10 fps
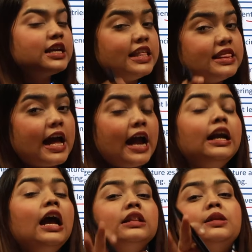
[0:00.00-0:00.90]
In that,
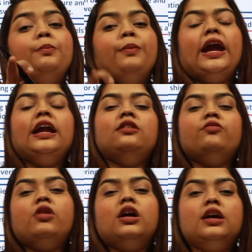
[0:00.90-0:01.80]
the
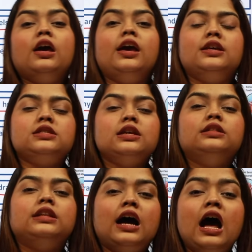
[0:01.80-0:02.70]
main one is
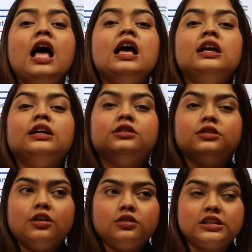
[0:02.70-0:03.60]
the
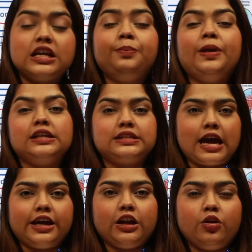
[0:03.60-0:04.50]
sleeping
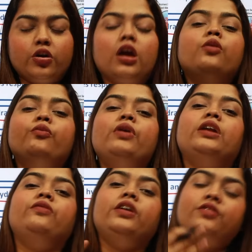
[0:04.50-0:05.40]
cycle. Okay,
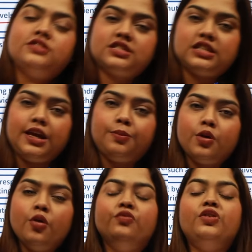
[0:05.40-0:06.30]
when we will sleep,
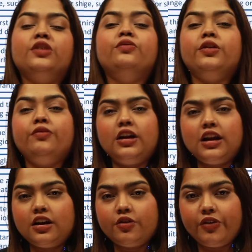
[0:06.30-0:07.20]
when we
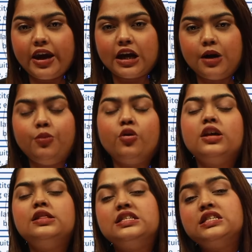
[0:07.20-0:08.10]
will wake up.
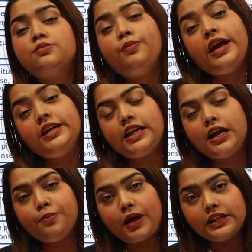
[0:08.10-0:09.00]
Okay, this is
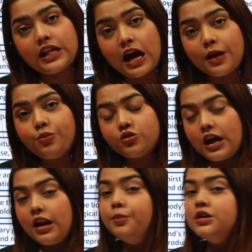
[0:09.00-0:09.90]
maintained by the
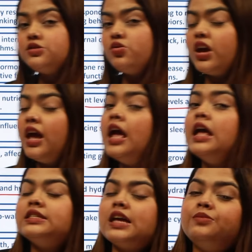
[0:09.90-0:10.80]
hypothalamus. Okay,
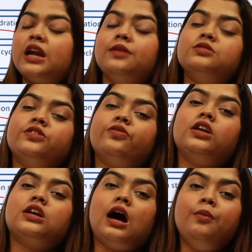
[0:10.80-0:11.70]
sometimes it
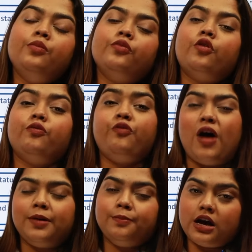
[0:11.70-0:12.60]
will come for
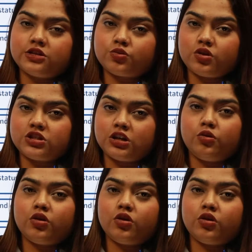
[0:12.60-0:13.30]
5 marks question.